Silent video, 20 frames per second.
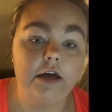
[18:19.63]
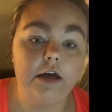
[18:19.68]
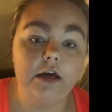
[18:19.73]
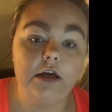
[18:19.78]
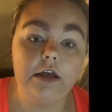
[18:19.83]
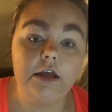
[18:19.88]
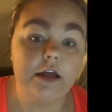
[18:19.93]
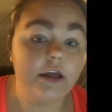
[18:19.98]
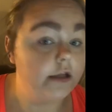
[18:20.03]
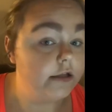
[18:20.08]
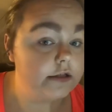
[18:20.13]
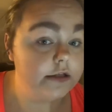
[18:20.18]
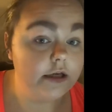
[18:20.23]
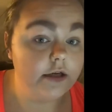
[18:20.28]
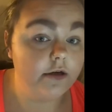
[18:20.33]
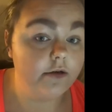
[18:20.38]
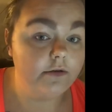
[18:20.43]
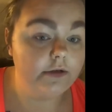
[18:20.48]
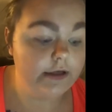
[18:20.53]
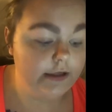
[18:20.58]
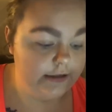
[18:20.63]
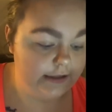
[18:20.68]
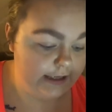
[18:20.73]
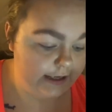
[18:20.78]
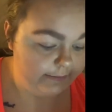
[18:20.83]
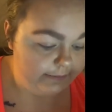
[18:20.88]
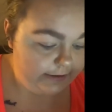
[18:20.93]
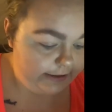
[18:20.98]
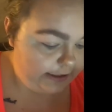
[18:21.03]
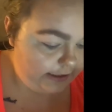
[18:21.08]
guess I don't need that
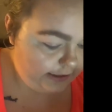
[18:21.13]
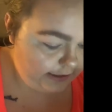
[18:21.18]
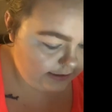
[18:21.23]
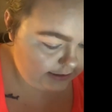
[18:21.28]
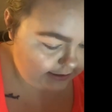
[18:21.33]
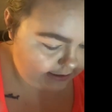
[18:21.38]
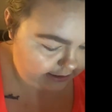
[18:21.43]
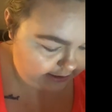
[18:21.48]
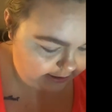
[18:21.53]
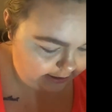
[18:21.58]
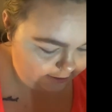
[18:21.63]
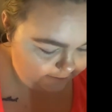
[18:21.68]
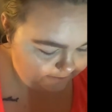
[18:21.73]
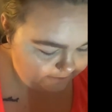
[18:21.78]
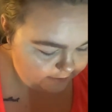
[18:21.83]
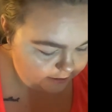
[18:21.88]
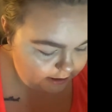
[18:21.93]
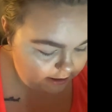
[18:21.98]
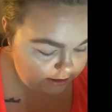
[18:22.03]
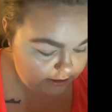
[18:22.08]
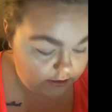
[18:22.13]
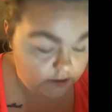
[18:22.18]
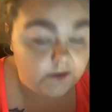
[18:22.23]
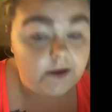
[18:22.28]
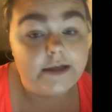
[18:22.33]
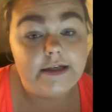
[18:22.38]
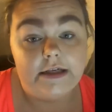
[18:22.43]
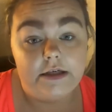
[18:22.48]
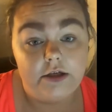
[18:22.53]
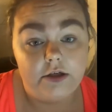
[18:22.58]
blanket tonight. So I
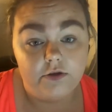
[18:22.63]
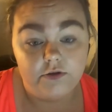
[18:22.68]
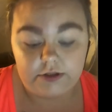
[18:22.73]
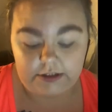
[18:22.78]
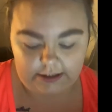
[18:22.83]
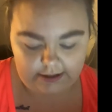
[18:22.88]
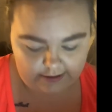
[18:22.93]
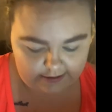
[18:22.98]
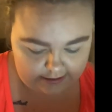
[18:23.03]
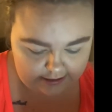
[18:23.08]
didn't use it.